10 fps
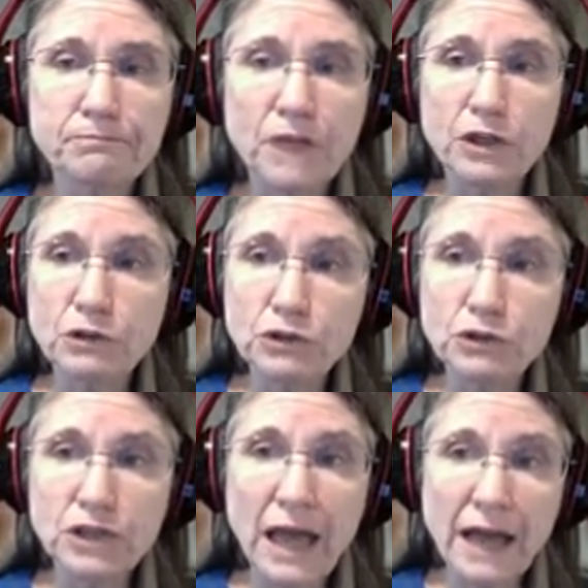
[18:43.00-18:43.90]
use
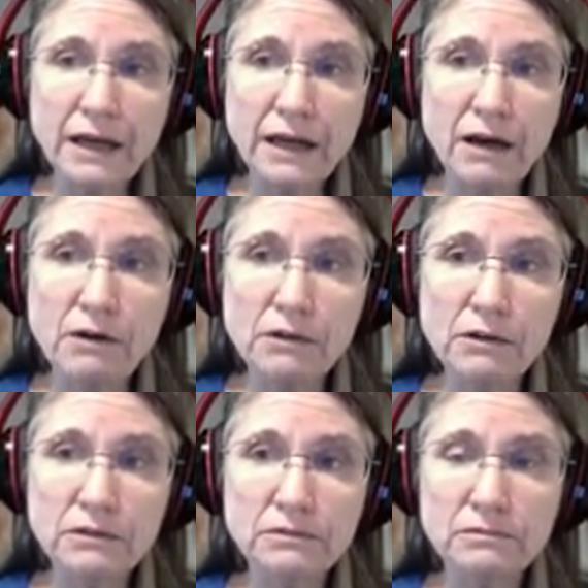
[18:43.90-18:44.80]
echo
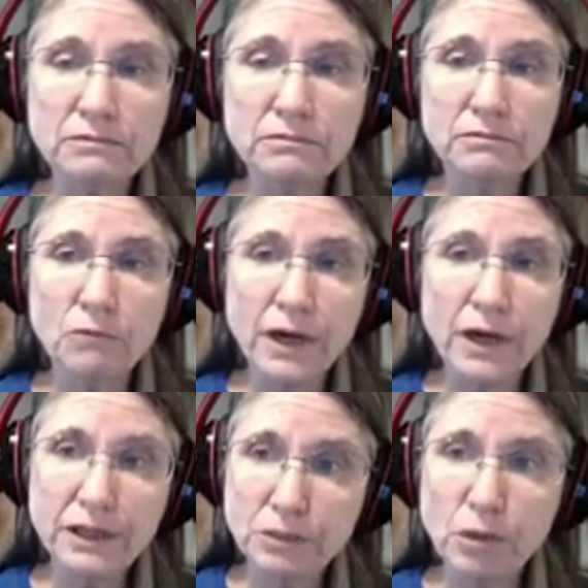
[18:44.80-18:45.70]
when
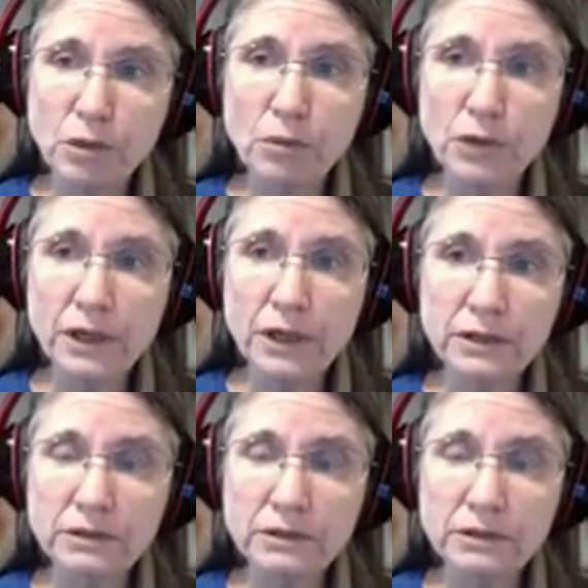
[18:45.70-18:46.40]
it's appropriate